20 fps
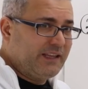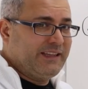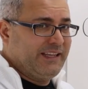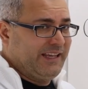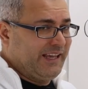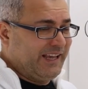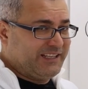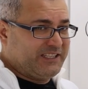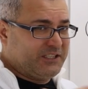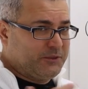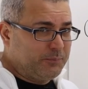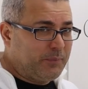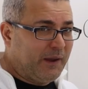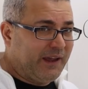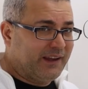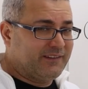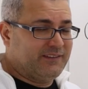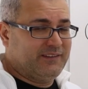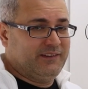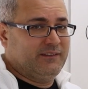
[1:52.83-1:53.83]
the
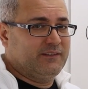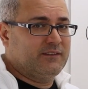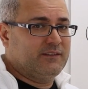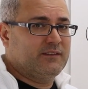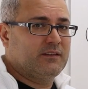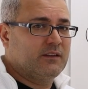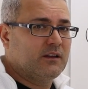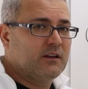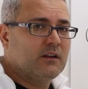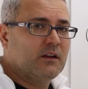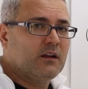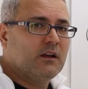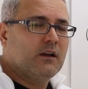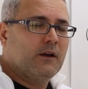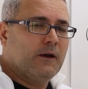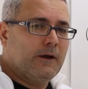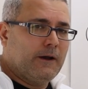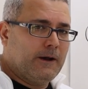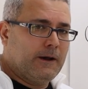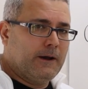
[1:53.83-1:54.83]
expected
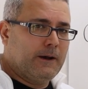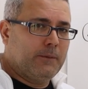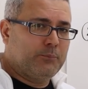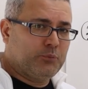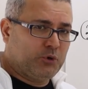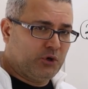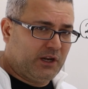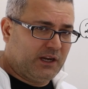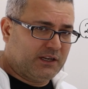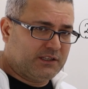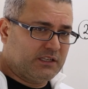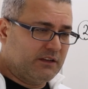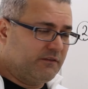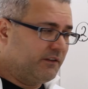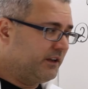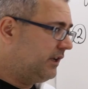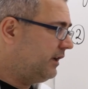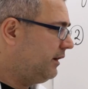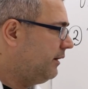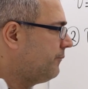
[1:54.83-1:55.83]

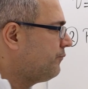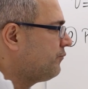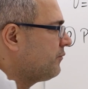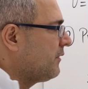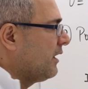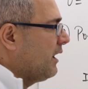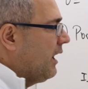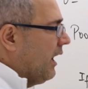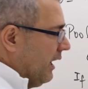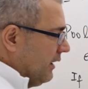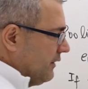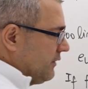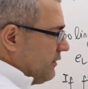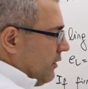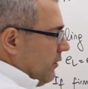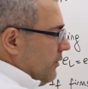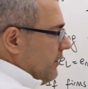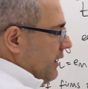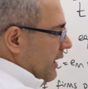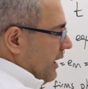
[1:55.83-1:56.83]
productivity. And
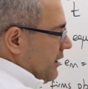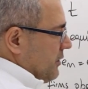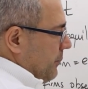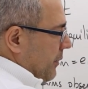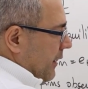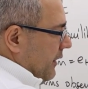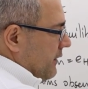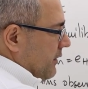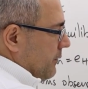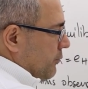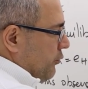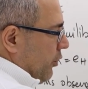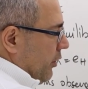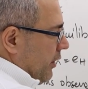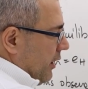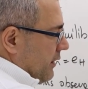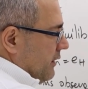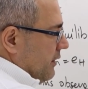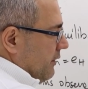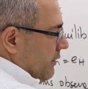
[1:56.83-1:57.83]
so the expected
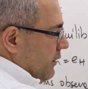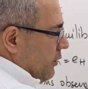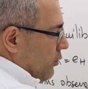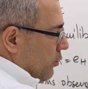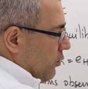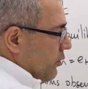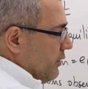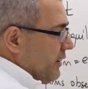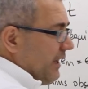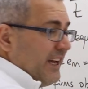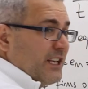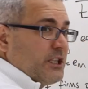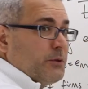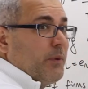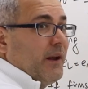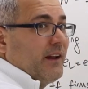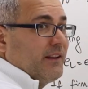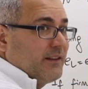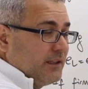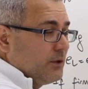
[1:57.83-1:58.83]
productivity or the
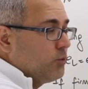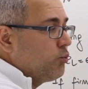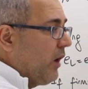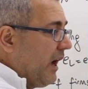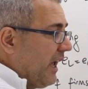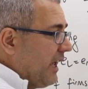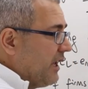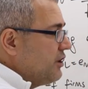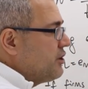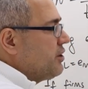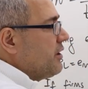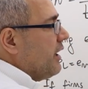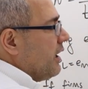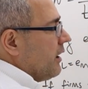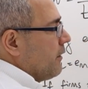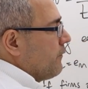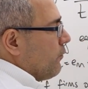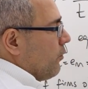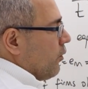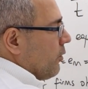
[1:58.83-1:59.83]
expected wage,
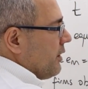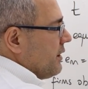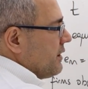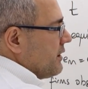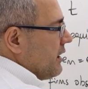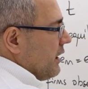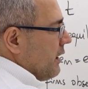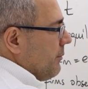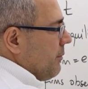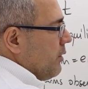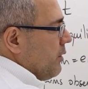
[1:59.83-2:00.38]
therefore, is going to